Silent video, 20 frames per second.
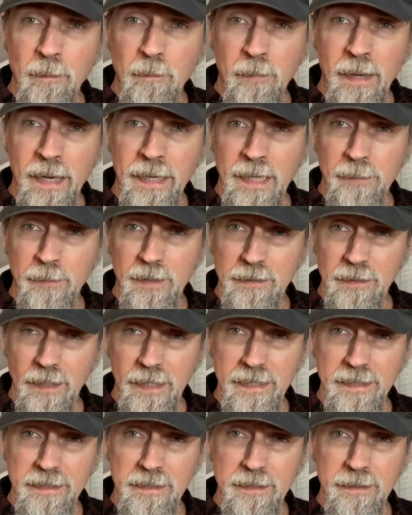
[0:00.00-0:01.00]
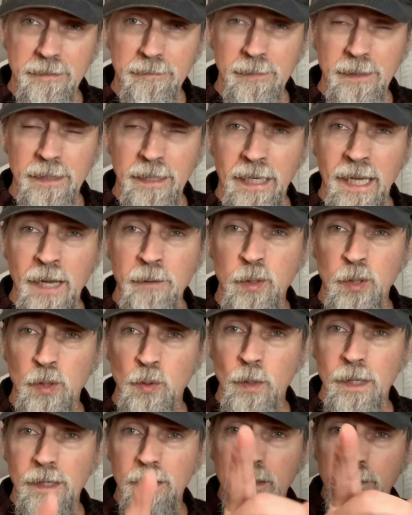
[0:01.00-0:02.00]
my name is Les, and I want to
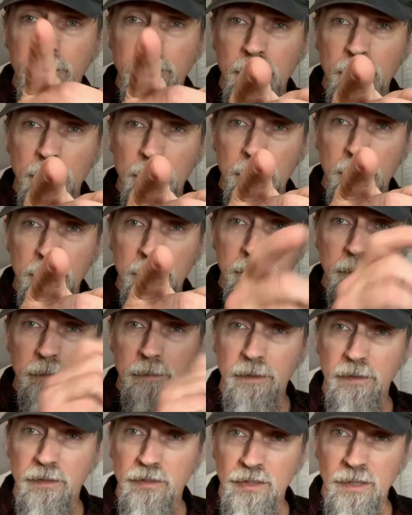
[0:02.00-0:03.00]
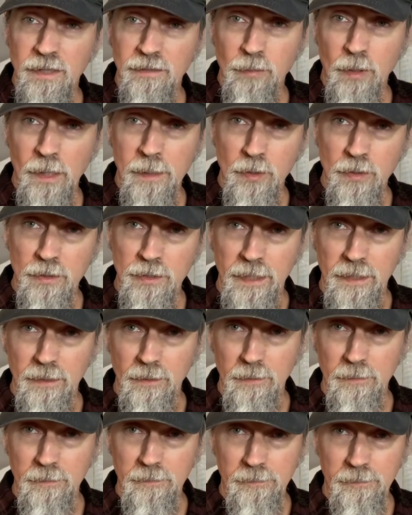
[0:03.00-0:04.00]
welcome you to the Chef Prepper
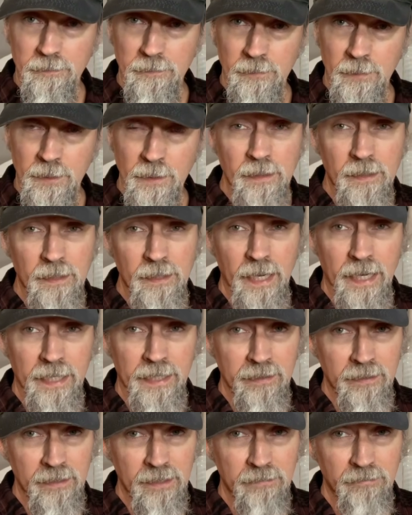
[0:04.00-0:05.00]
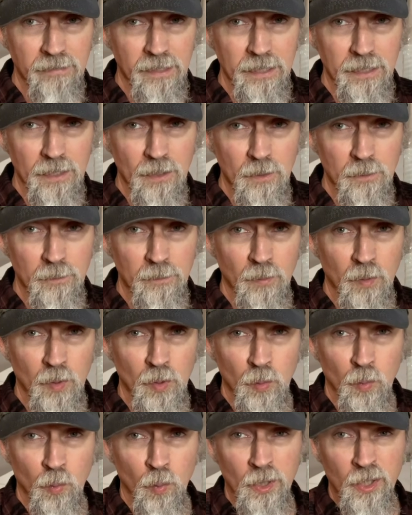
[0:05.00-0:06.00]
channel. And in this video,
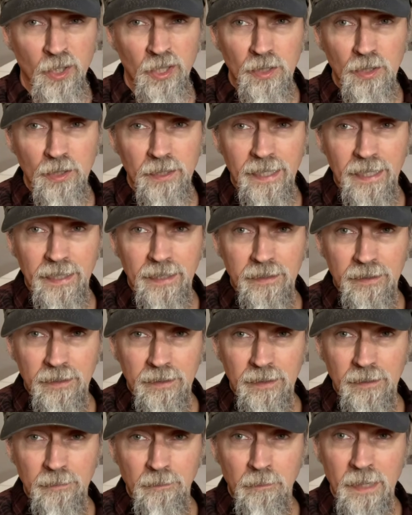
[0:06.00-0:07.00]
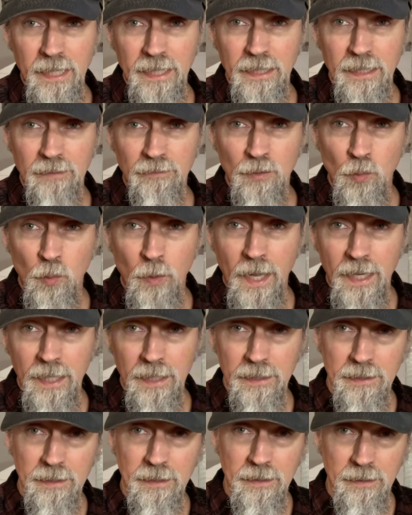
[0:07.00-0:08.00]
we're going to look at many different
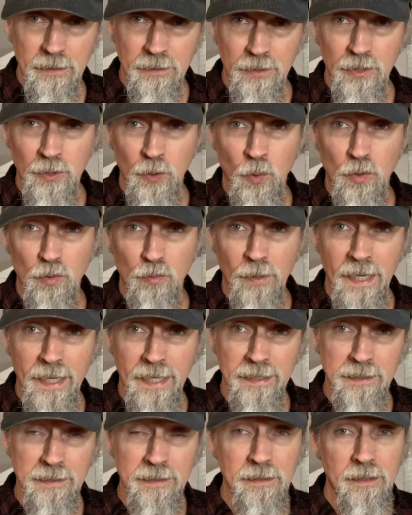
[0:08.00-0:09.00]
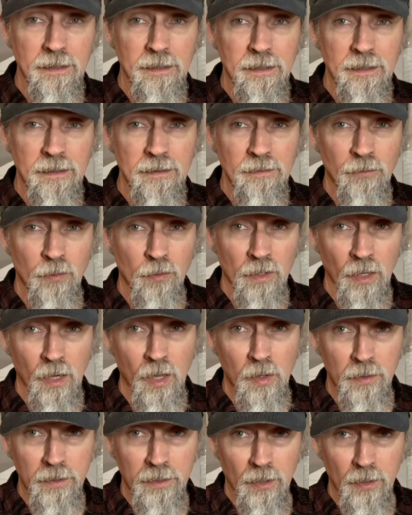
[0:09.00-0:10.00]
ways to store rice for the
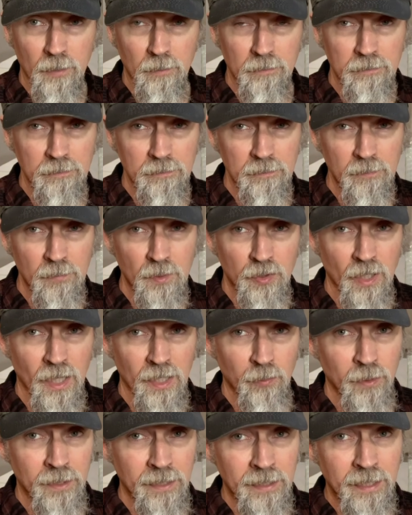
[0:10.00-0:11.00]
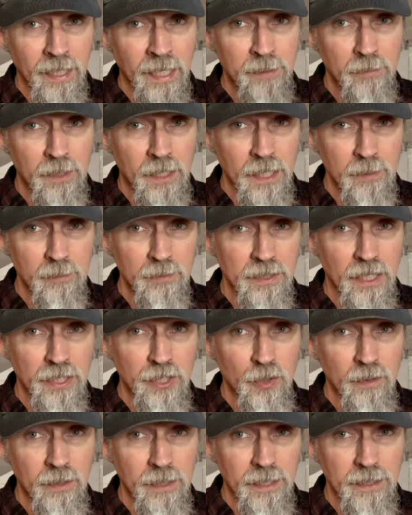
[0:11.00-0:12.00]
long term, so that when the time comes that
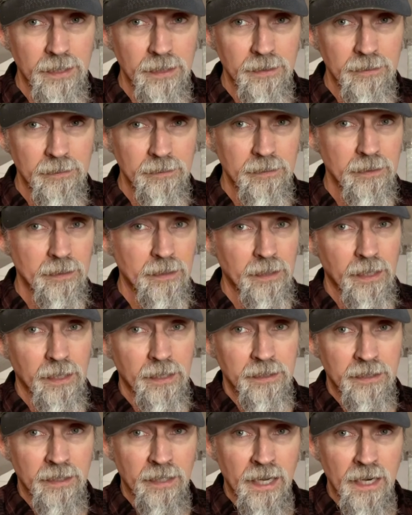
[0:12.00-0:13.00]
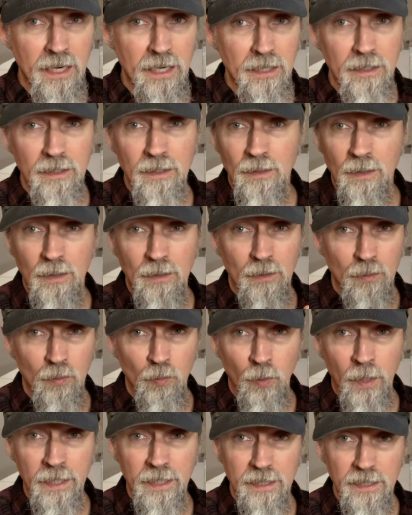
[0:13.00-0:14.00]
you need it, it's there and
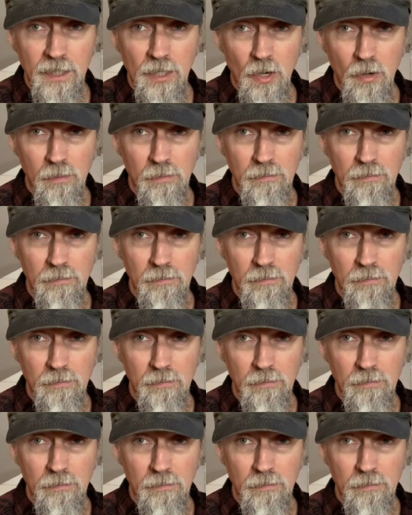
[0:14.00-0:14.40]
ready to go.